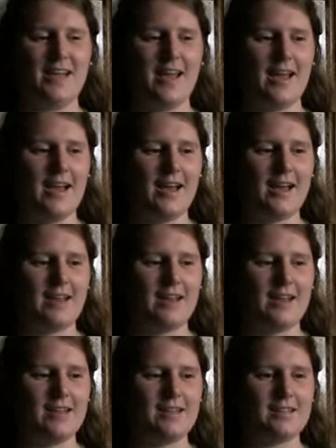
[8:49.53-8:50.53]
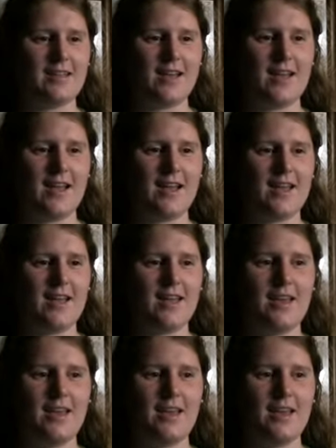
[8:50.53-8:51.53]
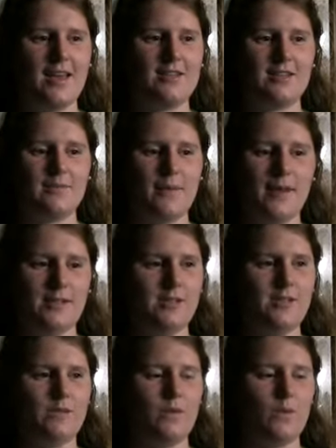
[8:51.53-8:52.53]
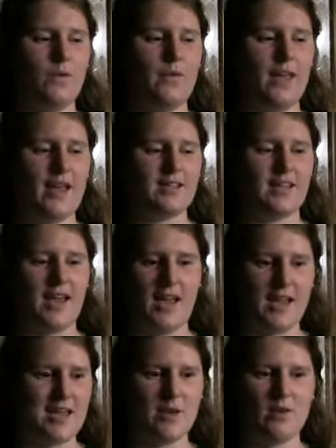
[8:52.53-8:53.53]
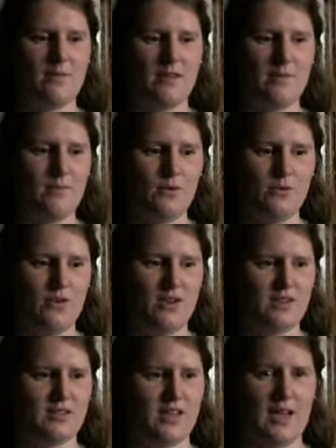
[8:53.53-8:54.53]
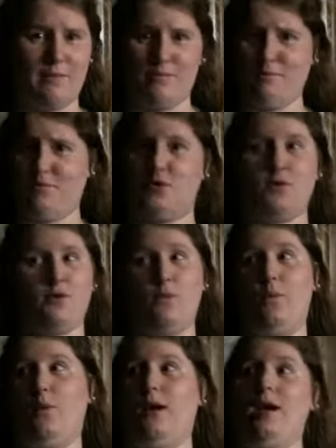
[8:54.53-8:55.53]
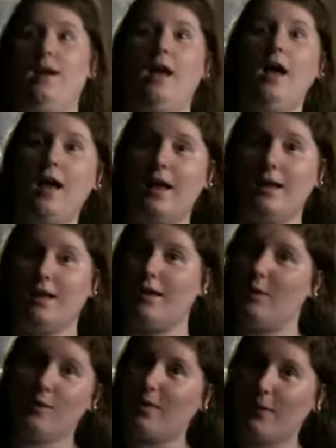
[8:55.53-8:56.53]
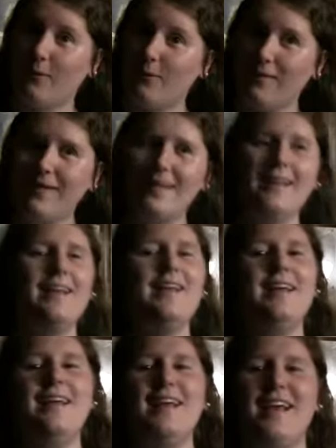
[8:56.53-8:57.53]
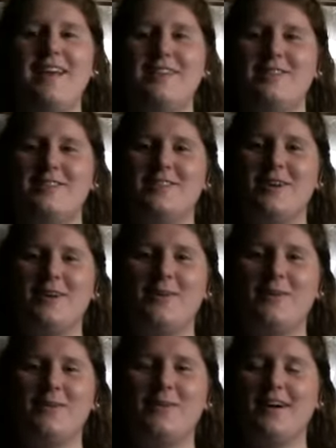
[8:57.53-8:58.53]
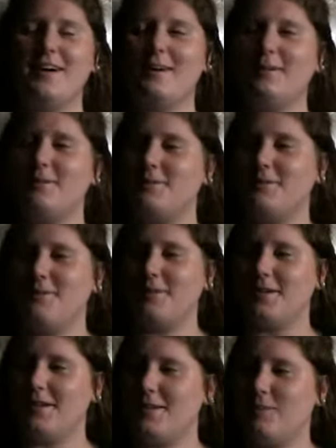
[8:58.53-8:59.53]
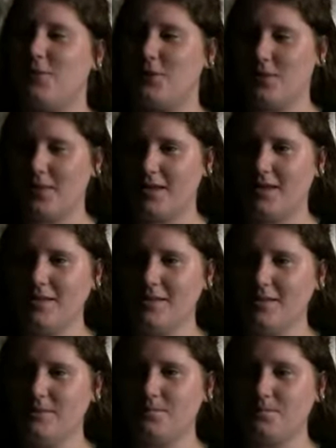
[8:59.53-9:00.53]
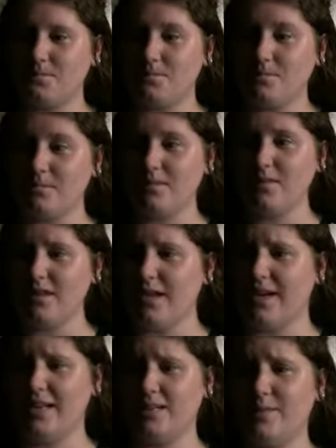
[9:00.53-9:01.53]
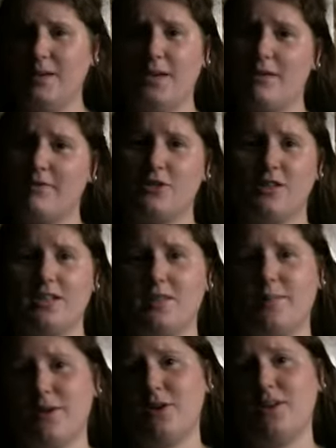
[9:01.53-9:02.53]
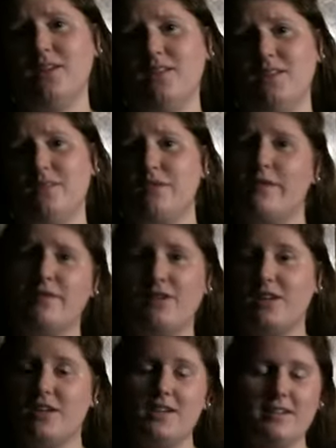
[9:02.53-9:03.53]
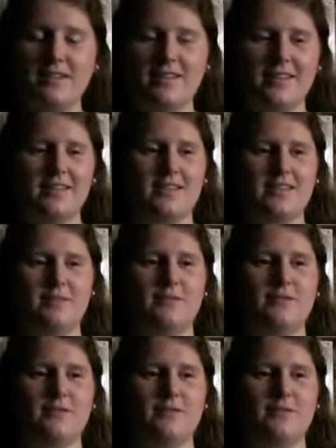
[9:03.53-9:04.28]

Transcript: And he's like he just messaged me one day. He's like, hey, you want to be in a movie? I was like, why not? Yo. And so um, I ended up doing this. And it's been a different experience. I've never done anything like this